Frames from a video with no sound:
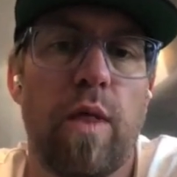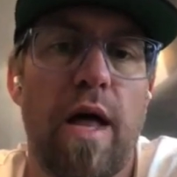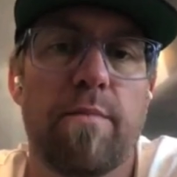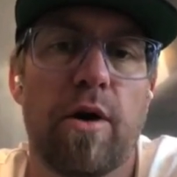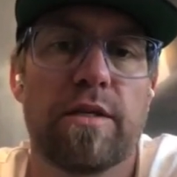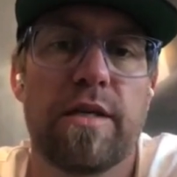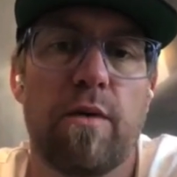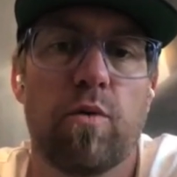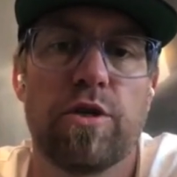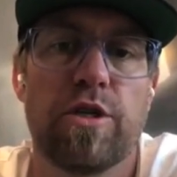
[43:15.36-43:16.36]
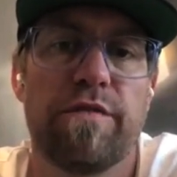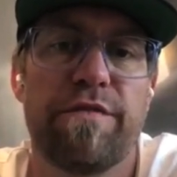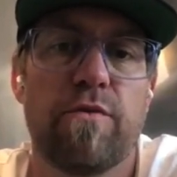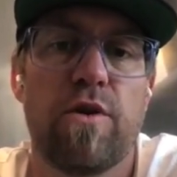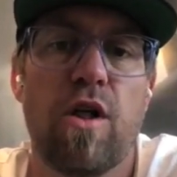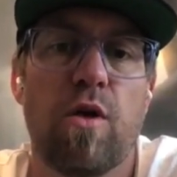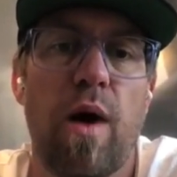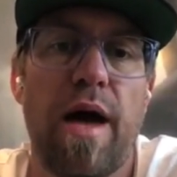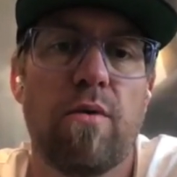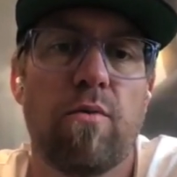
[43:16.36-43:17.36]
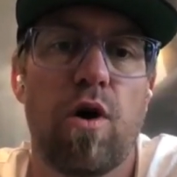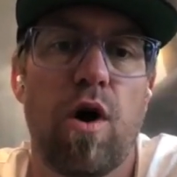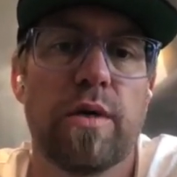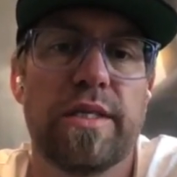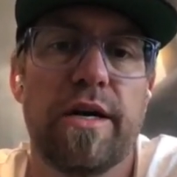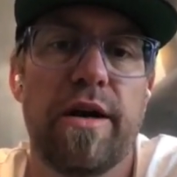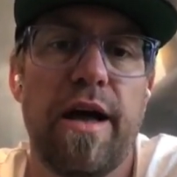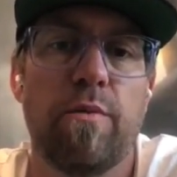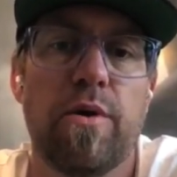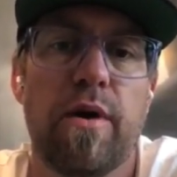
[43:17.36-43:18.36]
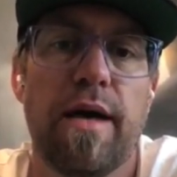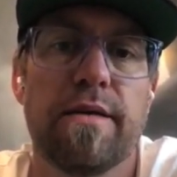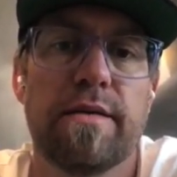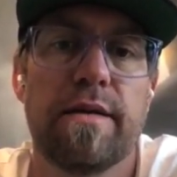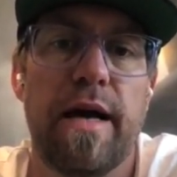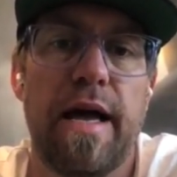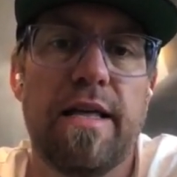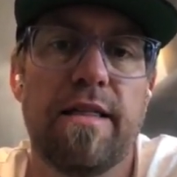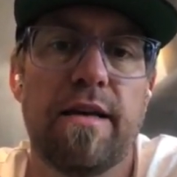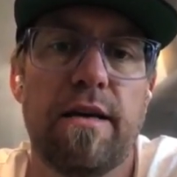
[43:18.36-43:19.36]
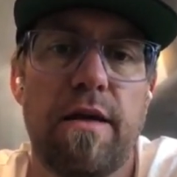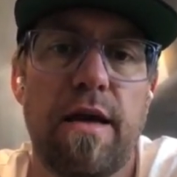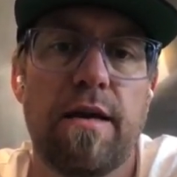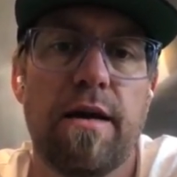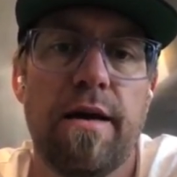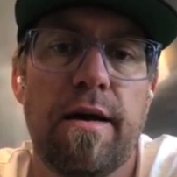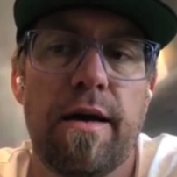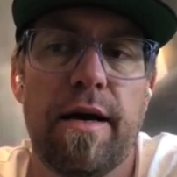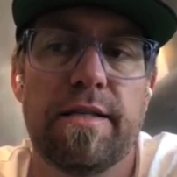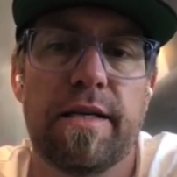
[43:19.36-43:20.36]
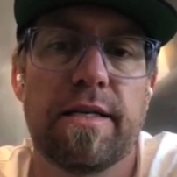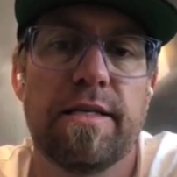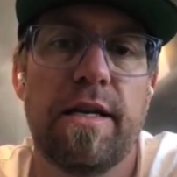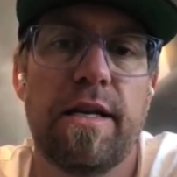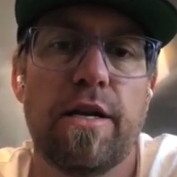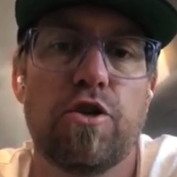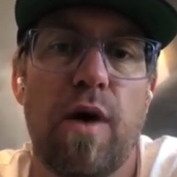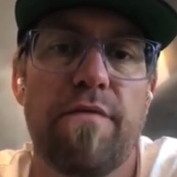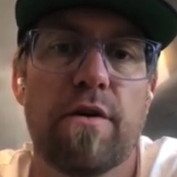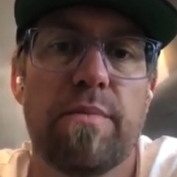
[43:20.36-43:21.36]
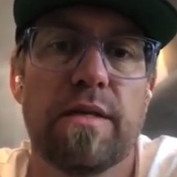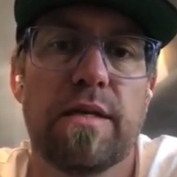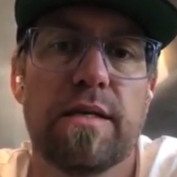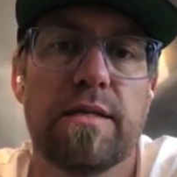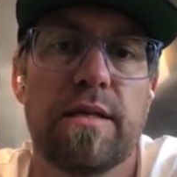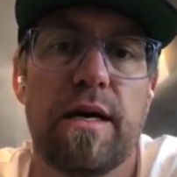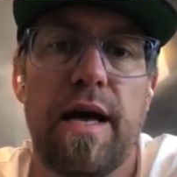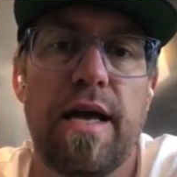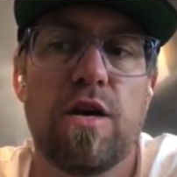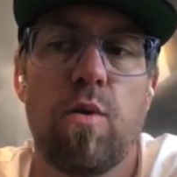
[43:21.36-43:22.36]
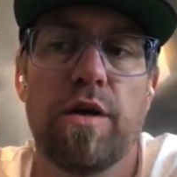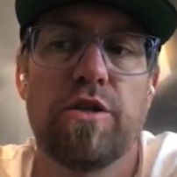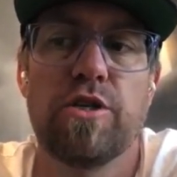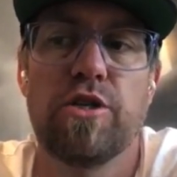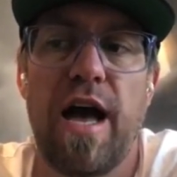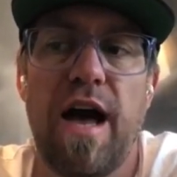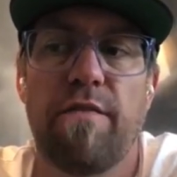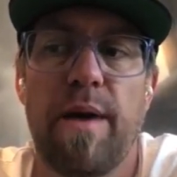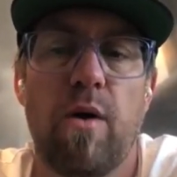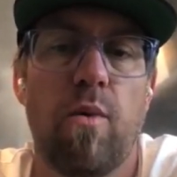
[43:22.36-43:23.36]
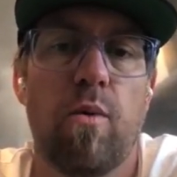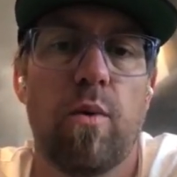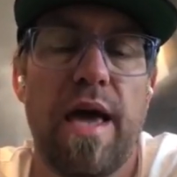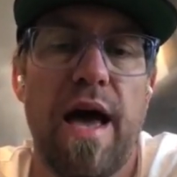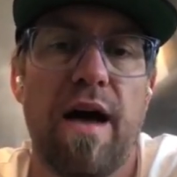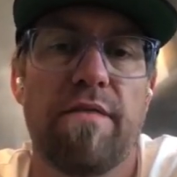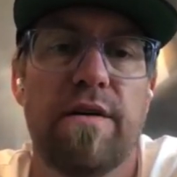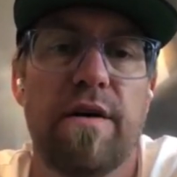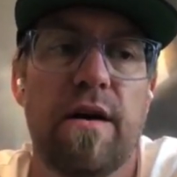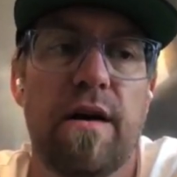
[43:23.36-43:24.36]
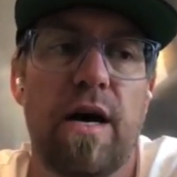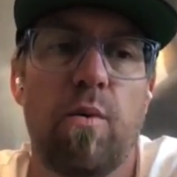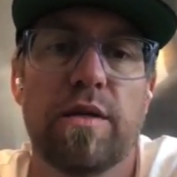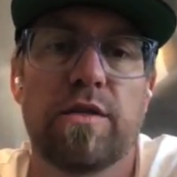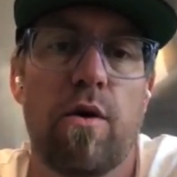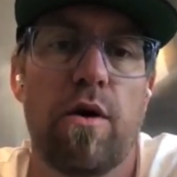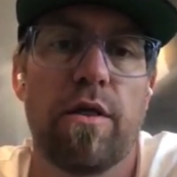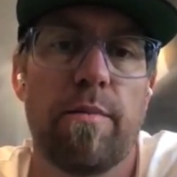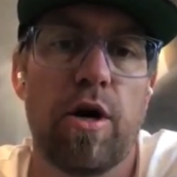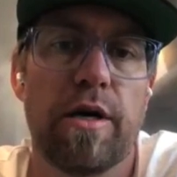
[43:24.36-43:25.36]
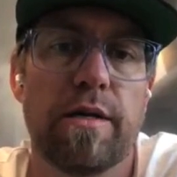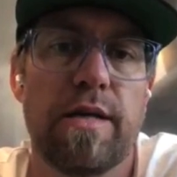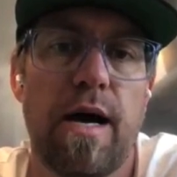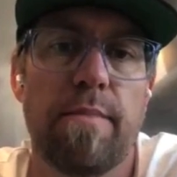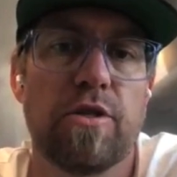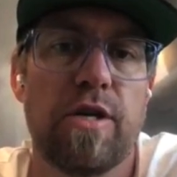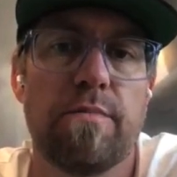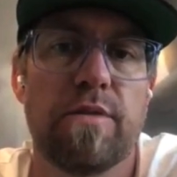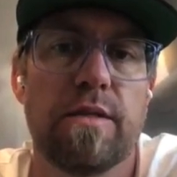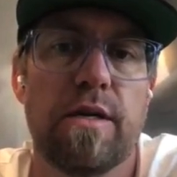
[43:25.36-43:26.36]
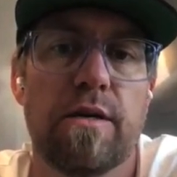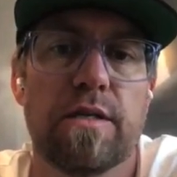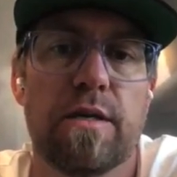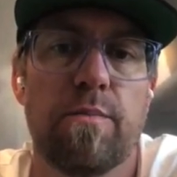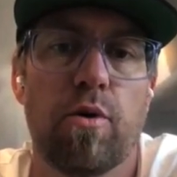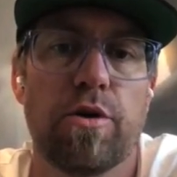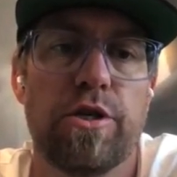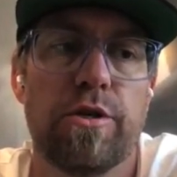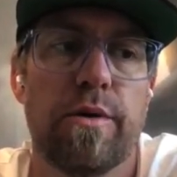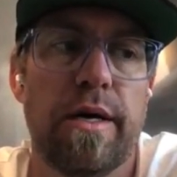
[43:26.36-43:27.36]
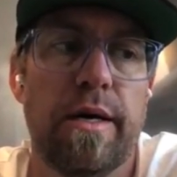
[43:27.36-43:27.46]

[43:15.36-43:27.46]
like Mark said, we're just a phone call away. We're always here to help you guys. Anything you need to continue to drive your business, any questions you have about what we have, what's going on in the market, Thomas James is here to support you,